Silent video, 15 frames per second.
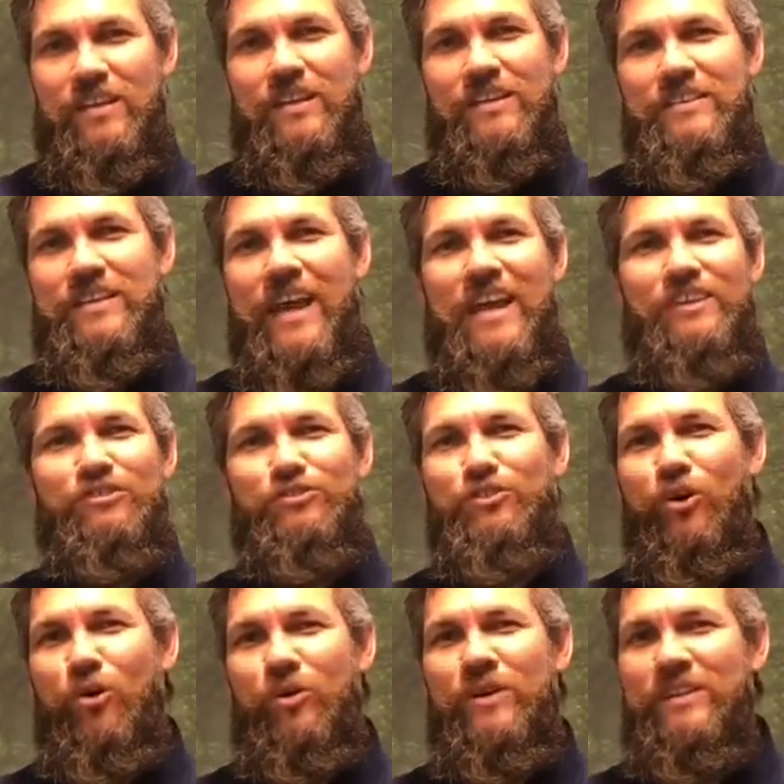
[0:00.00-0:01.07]
Daniel,
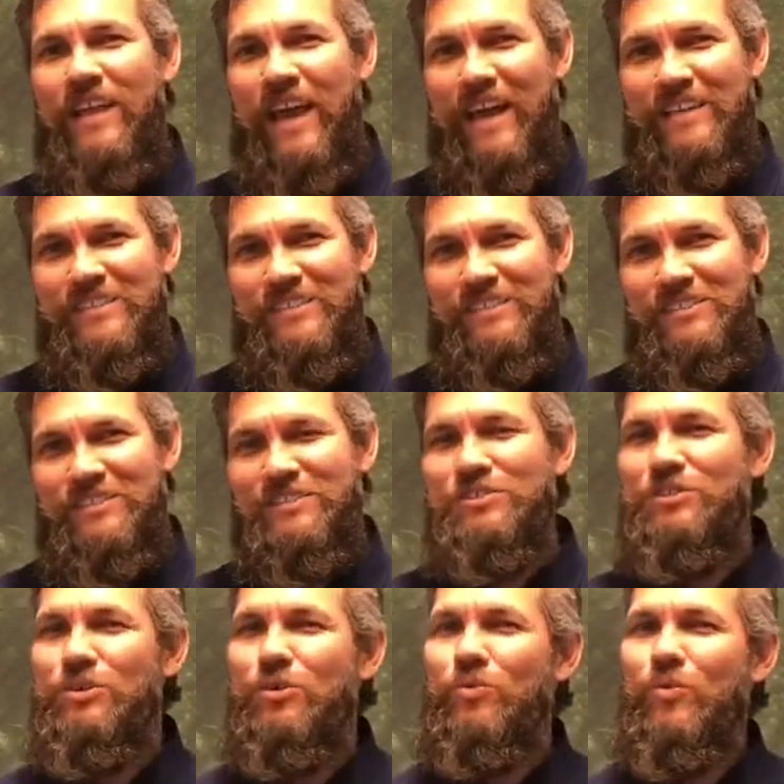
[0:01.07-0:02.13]
knowing that,
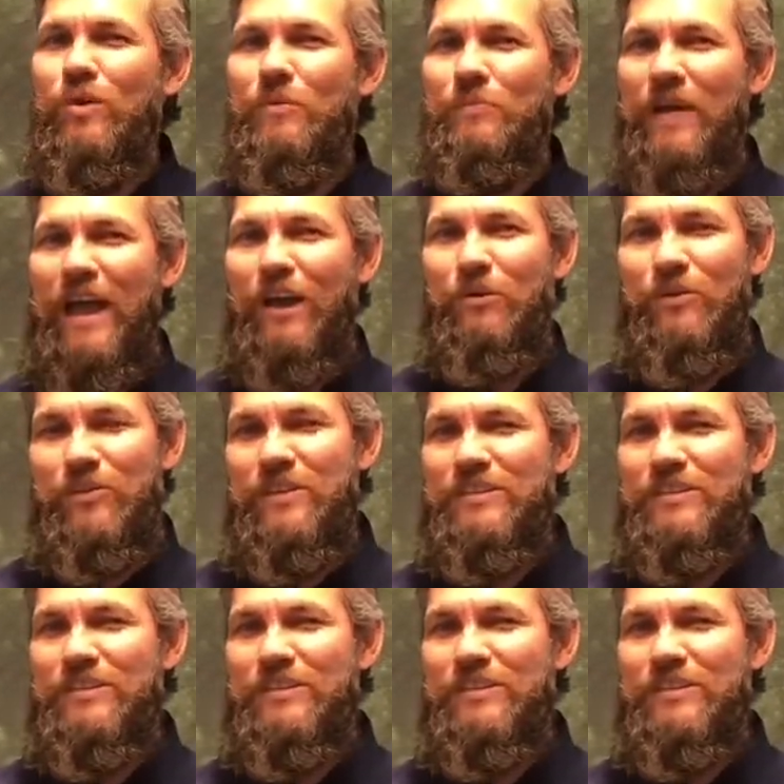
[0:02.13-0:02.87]
still went back with his